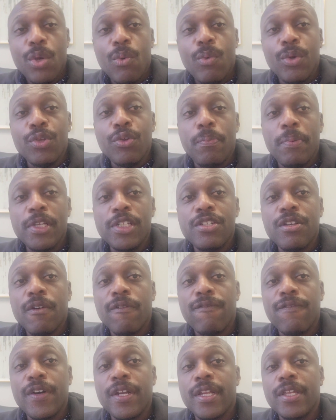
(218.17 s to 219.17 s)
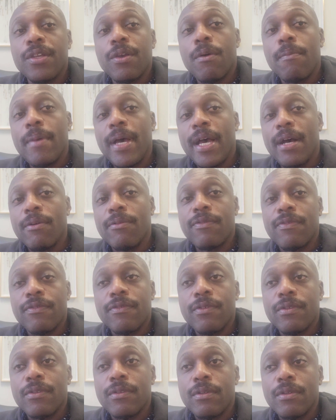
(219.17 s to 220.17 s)
when you put your foot in your mouth,
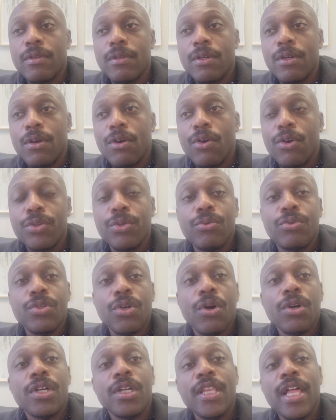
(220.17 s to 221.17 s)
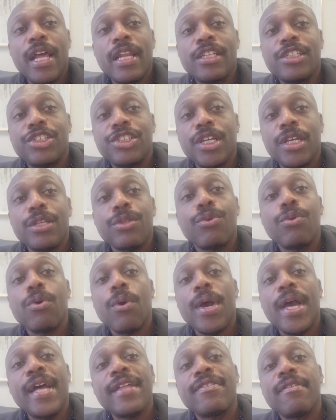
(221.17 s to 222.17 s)
or you talk a lot of shit, you're
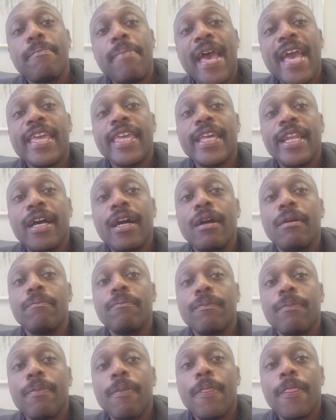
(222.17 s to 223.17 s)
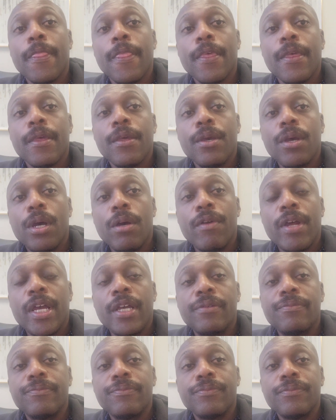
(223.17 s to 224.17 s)
going to have to back it up. All
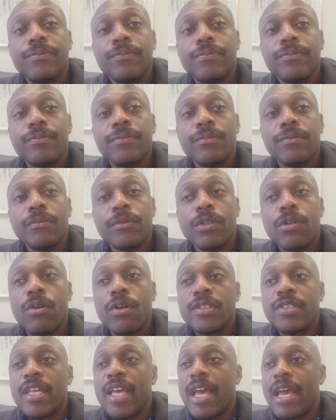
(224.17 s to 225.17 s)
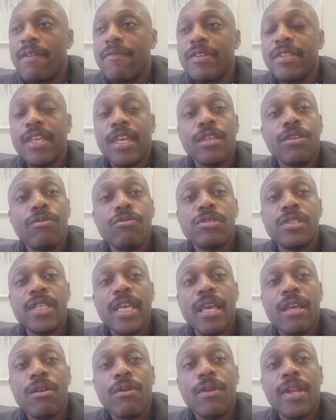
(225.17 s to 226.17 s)
right? Because everything you
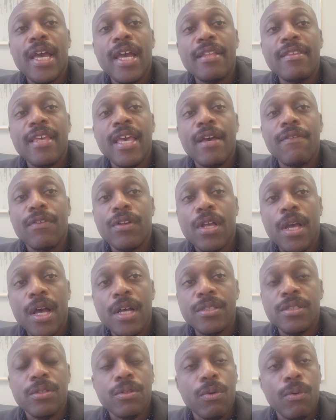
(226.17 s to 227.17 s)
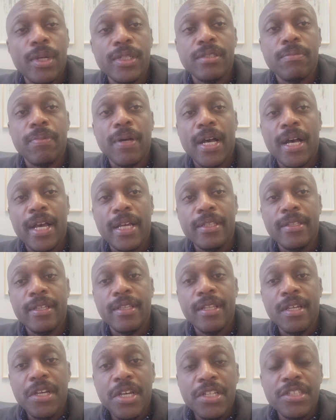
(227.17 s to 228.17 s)
say is going to have a consequence behind it.
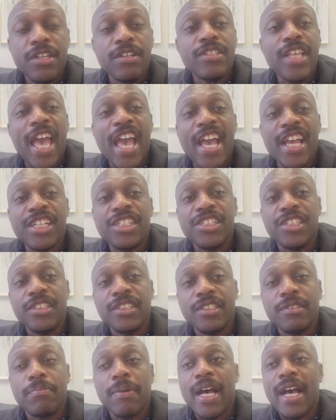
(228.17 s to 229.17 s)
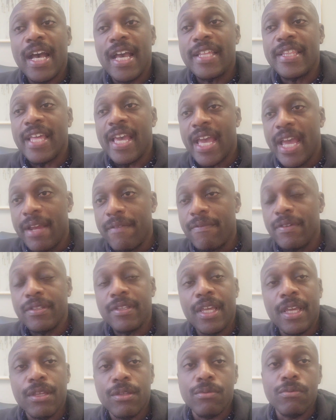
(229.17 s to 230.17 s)
There's actions behind
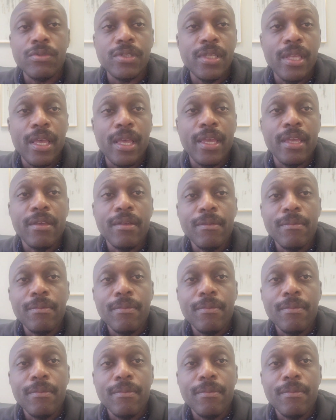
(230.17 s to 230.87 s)
everything you say.